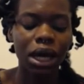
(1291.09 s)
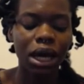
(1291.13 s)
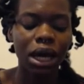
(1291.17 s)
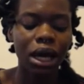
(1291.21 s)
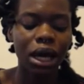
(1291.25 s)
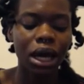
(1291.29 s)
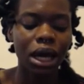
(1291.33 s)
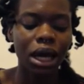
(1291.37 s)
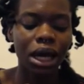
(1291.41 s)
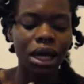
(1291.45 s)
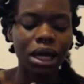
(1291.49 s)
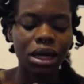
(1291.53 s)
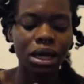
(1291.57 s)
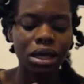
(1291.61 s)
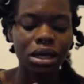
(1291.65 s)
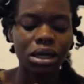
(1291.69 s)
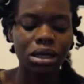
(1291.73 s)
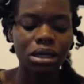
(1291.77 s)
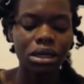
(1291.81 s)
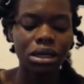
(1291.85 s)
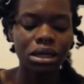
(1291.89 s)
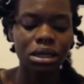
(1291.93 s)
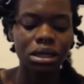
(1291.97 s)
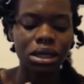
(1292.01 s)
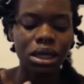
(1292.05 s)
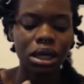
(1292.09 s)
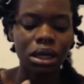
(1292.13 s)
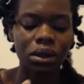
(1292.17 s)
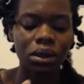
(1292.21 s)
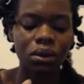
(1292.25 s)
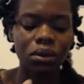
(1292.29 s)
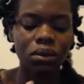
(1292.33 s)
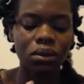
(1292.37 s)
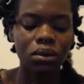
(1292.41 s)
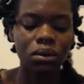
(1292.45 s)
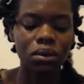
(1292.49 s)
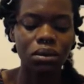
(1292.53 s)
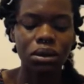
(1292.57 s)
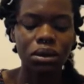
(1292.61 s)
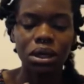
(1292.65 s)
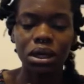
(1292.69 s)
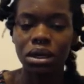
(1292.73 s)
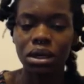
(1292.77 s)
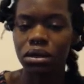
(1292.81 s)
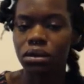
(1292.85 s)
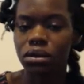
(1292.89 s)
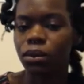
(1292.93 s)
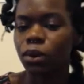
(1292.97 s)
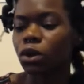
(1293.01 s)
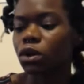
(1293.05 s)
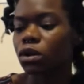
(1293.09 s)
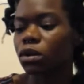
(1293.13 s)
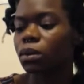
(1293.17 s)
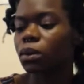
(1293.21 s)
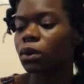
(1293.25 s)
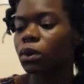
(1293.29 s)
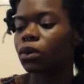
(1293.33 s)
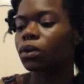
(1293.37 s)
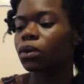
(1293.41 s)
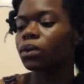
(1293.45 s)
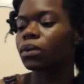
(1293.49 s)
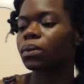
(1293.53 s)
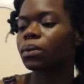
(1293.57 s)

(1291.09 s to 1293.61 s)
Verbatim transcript: and detangled as possible.